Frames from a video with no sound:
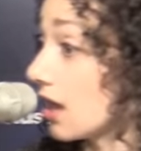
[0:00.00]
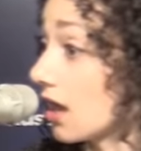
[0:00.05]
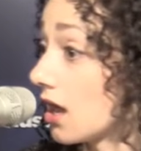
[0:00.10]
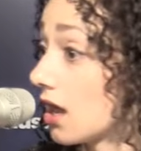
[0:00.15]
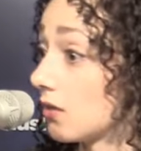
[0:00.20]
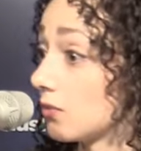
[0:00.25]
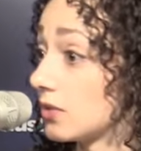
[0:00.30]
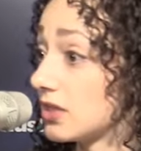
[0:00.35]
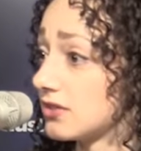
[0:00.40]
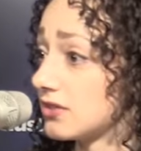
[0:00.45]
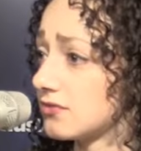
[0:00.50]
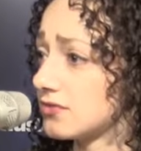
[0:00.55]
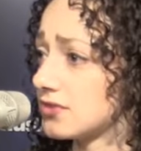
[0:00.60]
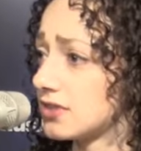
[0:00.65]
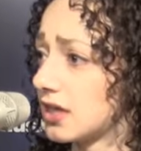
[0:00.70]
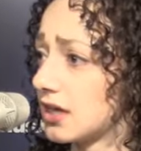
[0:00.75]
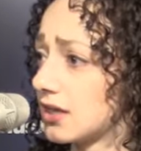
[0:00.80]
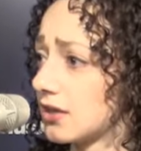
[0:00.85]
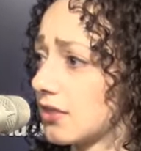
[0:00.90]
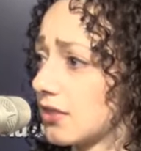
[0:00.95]
Uh, we've
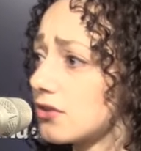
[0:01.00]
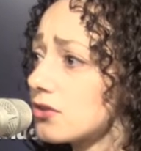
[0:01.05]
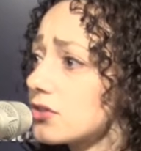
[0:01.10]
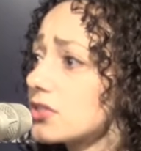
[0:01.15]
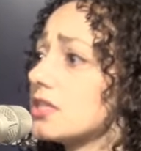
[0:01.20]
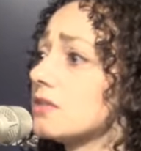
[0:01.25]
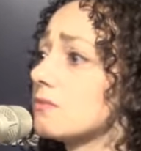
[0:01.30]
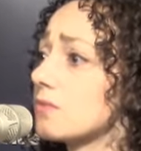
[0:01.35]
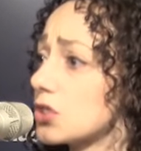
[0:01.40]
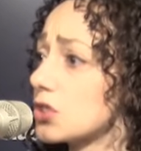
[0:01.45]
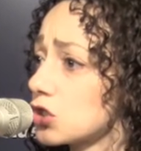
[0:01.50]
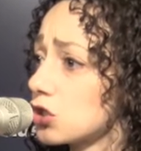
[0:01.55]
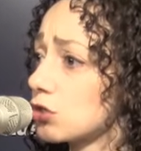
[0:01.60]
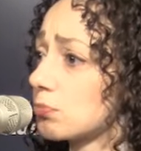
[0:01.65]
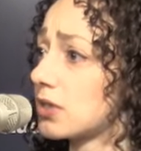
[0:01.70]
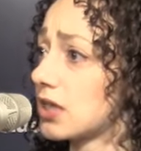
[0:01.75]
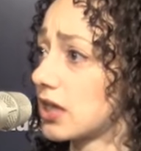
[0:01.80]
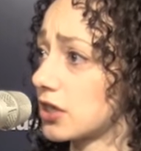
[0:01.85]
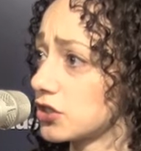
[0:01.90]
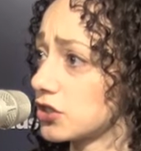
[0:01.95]
done thirteen regional
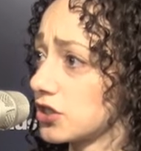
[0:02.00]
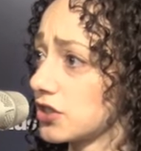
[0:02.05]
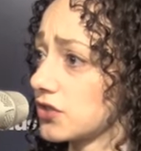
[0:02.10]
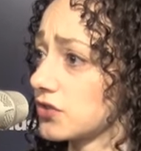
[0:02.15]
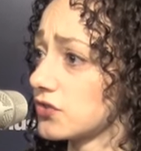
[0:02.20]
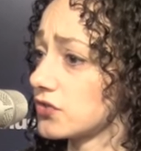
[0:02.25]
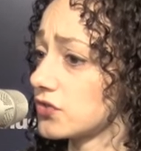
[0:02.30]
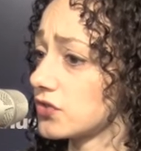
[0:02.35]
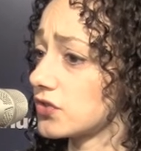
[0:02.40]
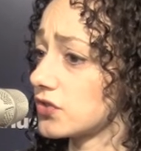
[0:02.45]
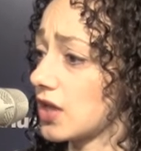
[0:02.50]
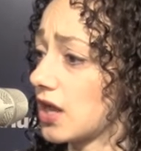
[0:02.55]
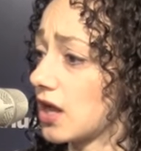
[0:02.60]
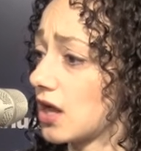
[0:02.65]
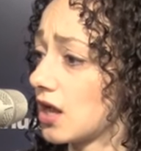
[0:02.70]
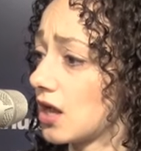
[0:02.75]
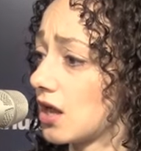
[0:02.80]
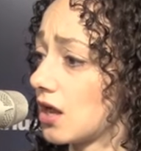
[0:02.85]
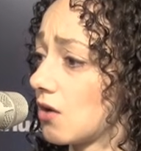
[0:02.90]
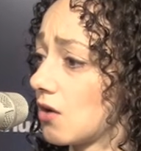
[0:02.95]
productions,
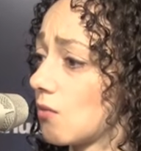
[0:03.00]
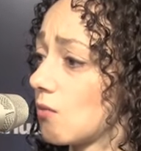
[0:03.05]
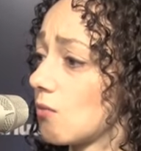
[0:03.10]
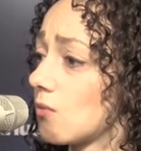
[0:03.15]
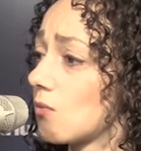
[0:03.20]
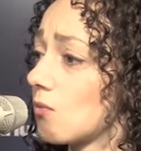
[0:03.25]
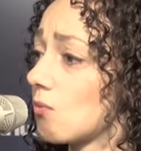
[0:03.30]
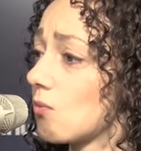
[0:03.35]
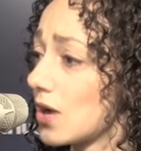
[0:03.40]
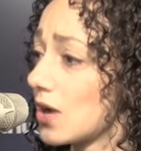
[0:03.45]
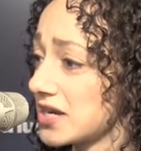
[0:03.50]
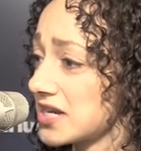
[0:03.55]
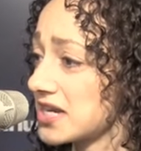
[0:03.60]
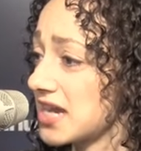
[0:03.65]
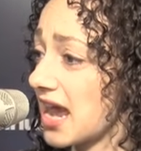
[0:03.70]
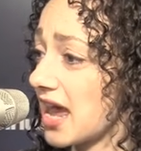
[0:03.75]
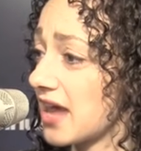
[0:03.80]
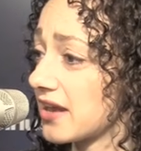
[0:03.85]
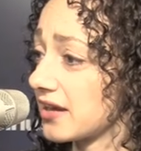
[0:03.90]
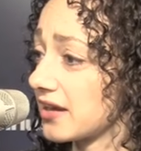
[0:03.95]
uh, so one in
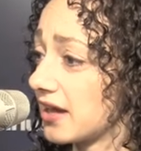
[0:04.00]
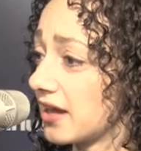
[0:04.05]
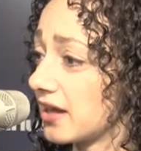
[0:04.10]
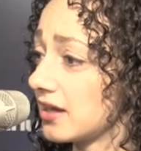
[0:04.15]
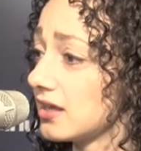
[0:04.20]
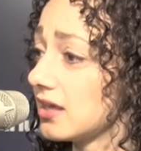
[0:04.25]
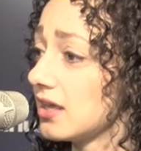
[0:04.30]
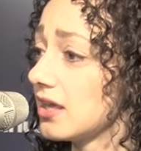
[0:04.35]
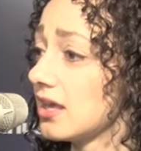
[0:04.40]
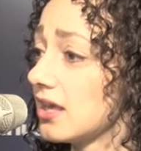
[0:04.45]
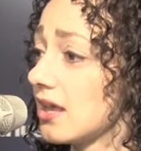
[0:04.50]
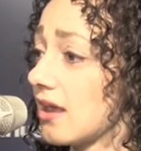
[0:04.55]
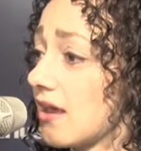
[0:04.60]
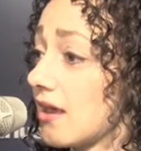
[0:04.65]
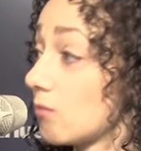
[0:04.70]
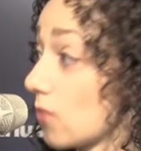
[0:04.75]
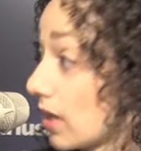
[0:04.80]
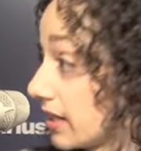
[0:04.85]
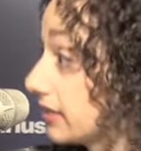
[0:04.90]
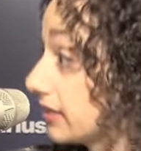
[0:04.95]
Canada
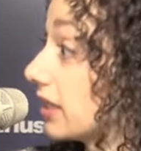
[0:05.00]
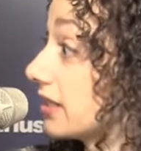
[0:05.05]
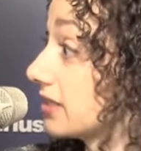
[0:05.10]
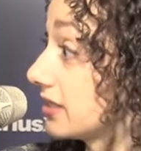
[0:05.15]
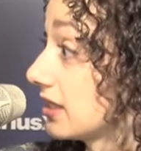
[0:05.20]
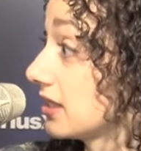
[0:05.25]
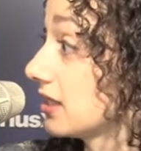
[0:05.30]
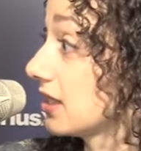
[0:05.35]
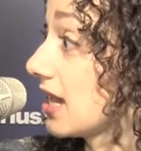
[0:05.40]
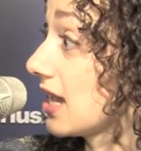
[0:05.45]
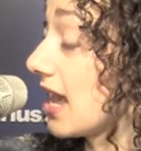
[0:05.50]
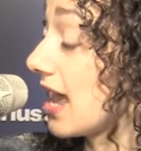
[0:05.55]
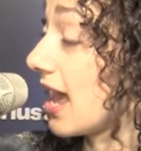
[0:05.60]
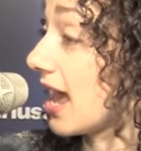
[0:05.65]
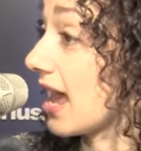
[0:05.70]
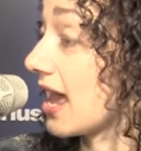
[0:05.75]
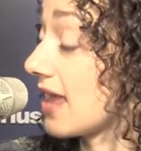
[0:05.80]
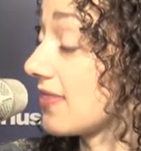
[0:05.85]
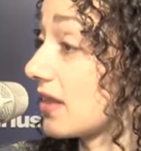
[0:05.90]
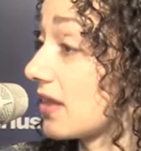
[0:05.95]
and one in London,
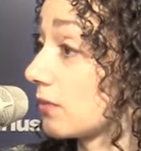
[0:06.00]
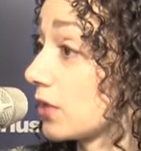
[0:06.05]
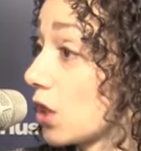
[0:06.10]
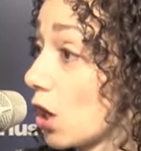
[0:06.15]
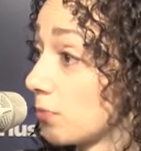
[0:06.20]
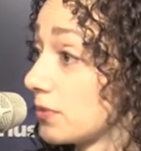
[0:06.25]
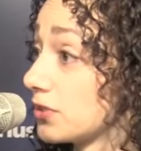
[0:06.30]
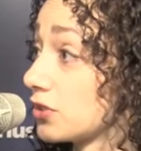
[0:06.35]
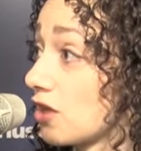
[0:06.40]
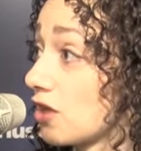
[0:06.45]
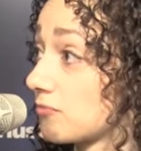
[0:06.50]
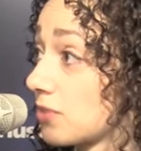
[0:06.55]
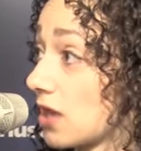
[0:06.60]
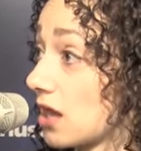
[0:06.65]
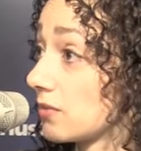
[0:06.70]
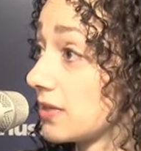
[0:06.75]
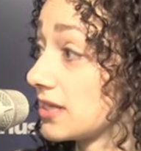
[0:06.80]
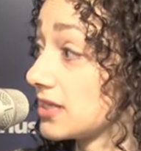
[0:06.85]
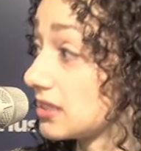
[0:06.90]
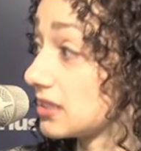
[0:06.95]
and then we opened off
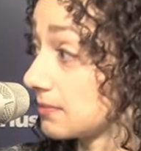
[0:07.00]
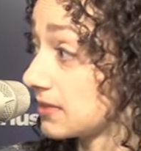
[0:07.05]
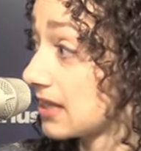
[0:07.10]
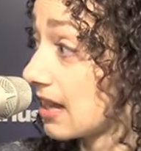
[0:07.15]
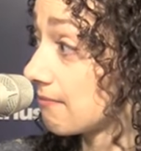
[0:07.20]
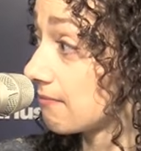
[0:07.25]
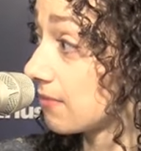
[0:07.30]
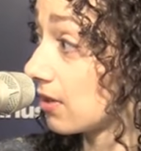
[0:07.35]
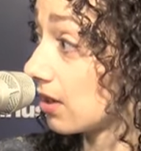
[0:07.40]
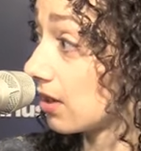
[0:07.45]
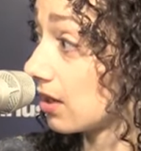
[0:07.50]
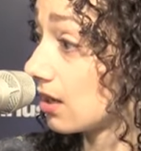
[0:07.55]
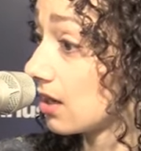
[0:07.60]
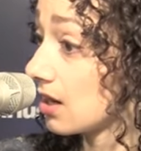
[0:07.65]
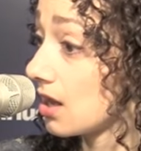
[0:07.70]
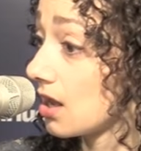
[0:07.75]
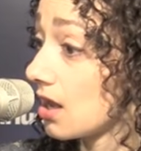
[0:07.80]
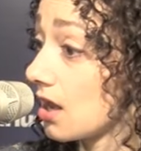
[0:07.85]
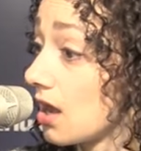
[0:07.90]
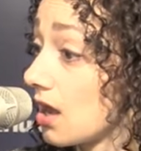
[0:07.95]
Broadway in September.
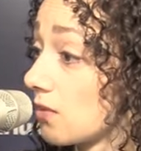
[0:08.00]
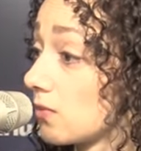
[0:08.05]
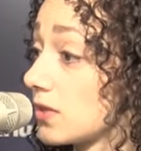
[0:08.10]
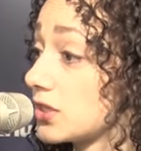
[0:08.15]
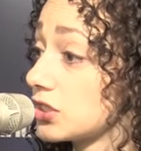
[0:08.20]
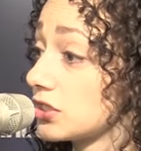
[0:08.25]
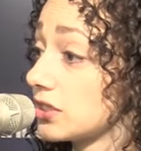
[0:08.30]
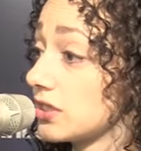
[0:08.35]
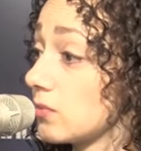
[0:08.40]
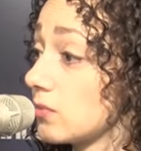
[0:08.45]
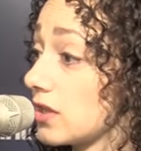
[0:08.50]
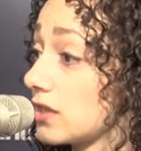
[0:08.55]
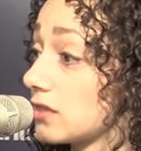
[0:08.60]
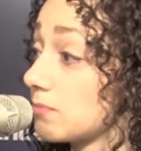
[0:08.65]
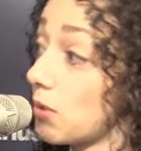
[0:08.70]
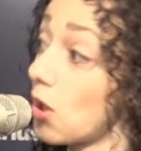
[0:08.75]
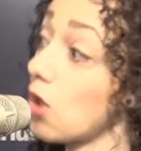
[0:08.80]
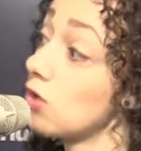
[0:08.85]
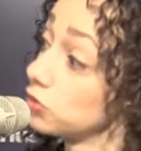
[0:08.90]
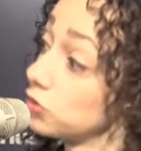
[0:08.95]
Originally
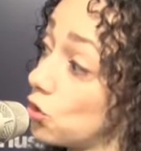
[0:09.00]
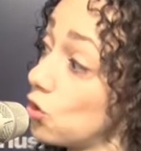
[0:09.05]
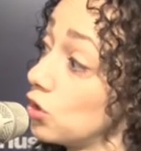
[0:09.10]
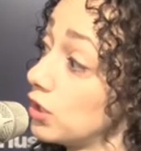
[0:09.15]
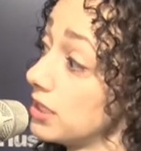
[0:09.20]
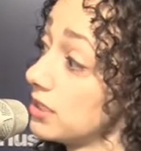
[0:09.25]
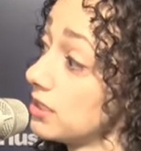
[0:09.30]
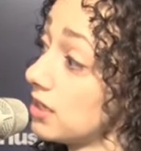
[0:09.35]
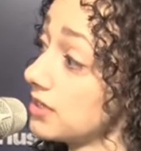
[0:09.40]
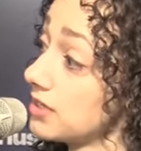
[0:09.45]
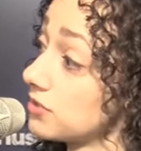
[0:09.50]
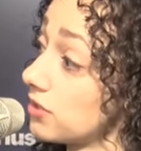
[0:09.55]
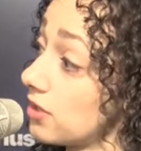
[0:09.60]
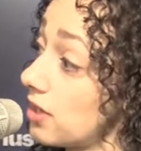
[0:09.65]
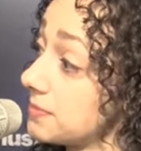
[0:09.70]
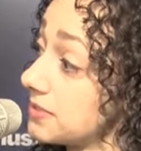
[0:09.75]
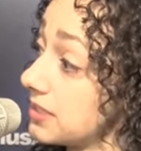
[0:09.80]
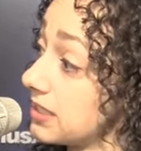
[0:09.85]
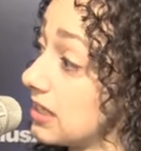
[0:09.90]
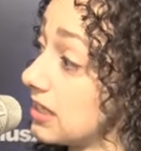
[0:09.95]
with Paul Nolan, I started
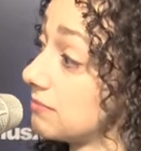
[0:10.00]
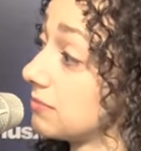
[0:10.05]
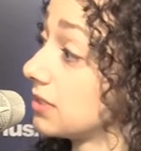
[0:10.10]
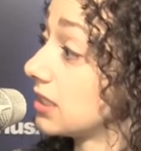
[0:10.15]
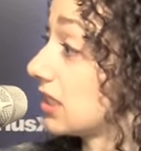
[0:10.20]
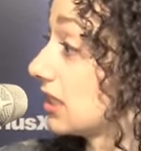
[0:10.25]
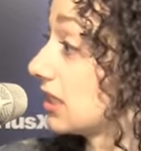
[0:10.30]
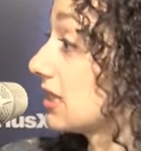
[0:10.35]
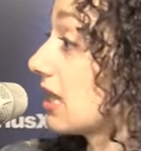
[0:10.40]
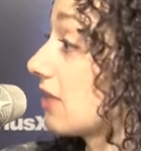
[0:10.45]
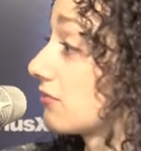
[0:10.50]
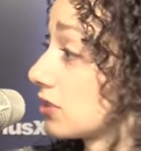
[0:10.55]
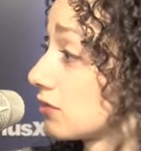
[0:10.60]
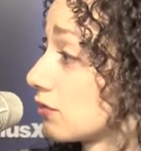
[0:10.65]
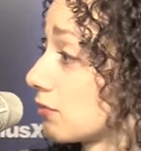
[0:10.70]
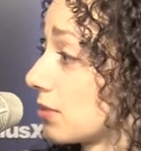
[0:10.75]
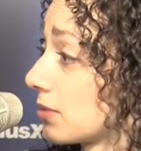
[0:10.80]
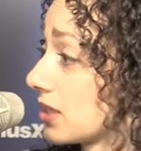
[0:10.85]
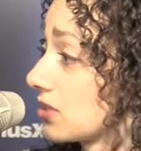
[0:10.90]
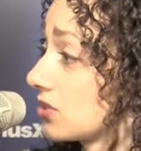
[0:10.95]
opposite him, but he left us
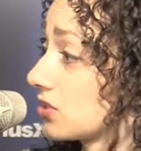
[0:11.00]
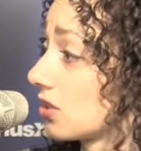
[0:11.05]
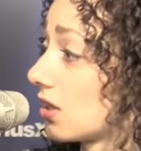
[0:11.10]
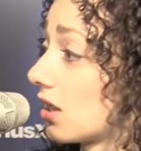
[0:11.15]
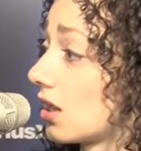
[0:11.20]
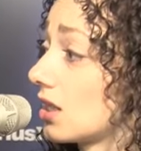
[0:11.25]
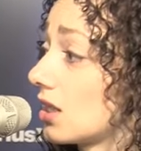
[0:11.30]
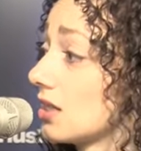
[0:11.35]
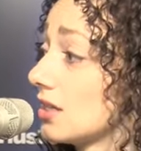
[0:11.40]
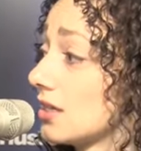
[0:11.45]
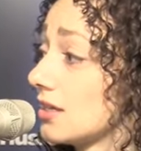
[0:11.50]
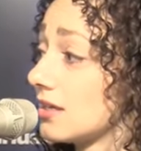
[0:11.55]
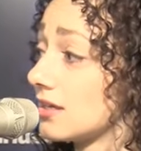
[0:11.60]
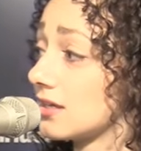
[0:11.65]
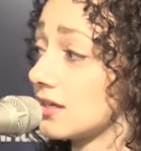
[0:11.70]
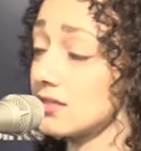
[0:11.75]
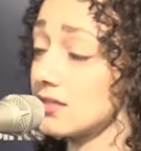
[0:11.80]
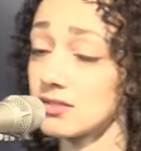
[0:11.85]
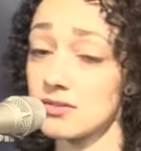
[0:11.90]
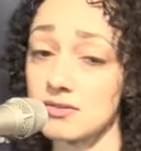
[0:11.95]
for Bright Star,
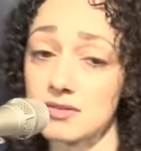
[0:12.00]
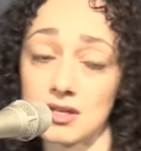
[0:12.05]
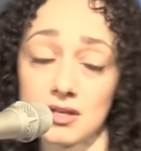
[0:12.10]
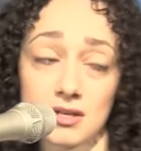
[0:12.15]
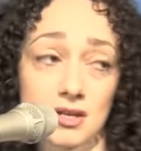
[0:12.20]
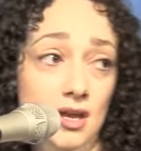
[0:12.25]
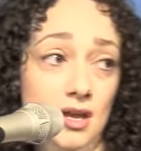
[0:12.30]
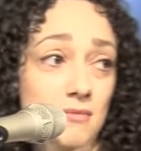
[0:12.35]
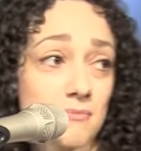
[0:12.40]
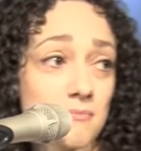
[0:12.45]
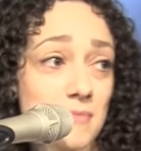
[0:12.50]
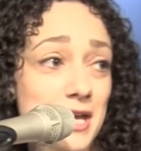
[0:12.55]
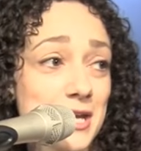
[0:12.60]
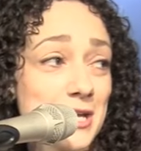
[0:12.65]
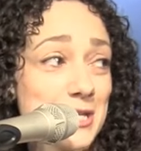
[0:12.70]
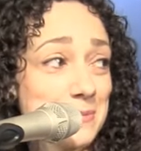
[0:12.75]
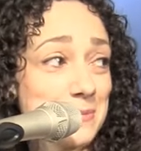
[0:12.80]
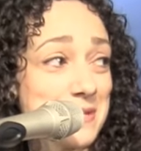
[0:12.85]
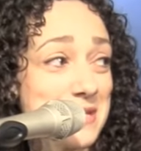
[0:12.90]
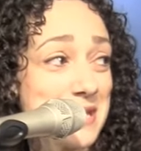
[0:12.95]
and so then uh, my
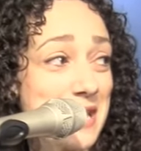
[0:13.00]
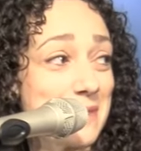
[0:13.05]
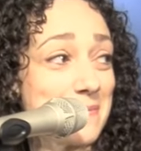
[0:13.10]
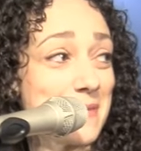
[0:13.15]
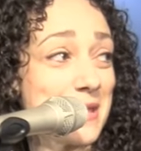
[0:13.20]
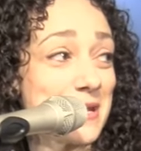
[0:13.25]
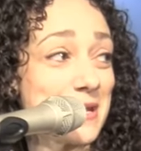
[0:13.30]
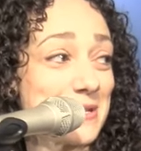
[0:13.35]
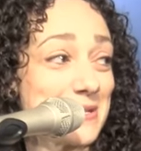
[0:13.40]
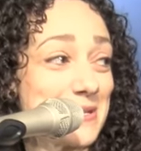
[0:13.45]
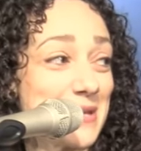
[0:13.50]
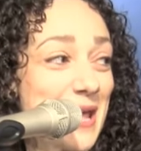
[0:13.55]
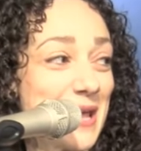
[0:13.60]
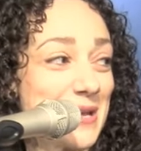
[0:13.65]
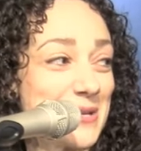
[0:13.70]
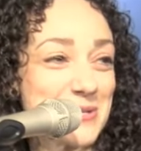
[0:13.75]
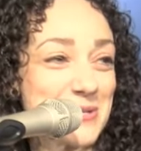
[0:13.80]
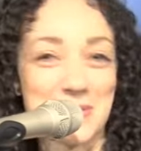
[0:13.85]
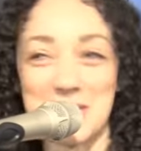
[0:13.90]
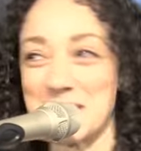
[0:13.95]
husband came in and,
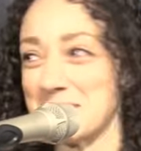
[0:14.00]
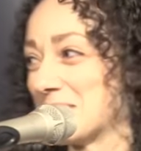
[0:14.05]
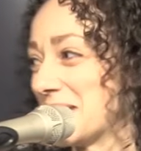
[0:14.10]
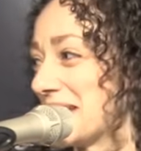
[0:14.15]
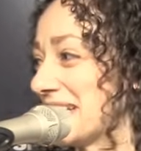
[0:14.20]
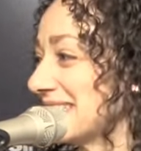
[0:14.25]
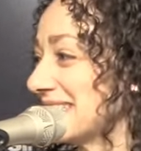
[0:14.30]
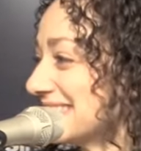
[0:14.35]
and joined me.